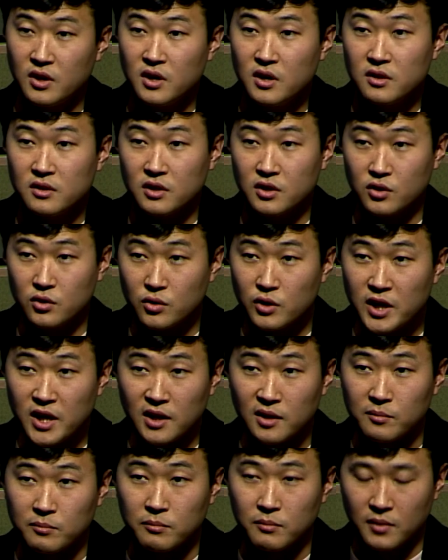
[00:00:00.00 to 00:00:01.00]
the
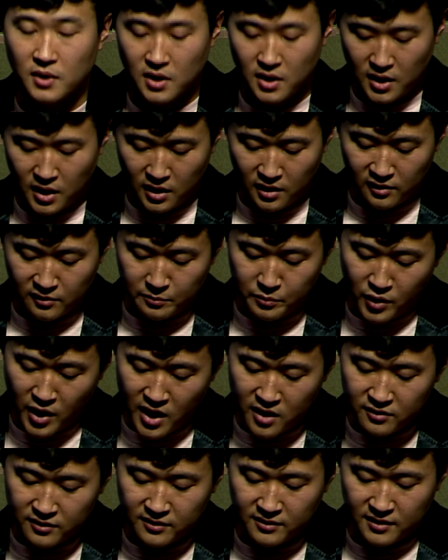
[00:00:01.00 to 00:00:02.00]
cream in his
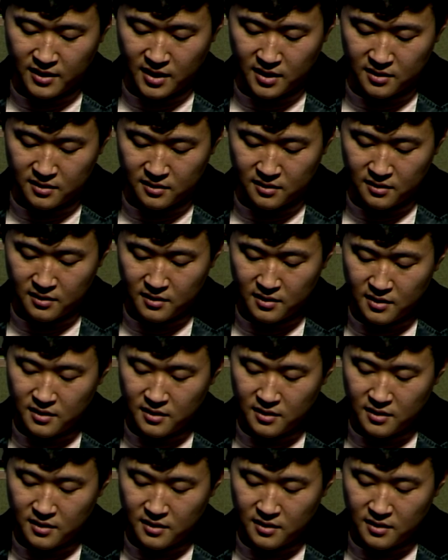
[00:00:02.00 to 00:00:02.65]
brown skin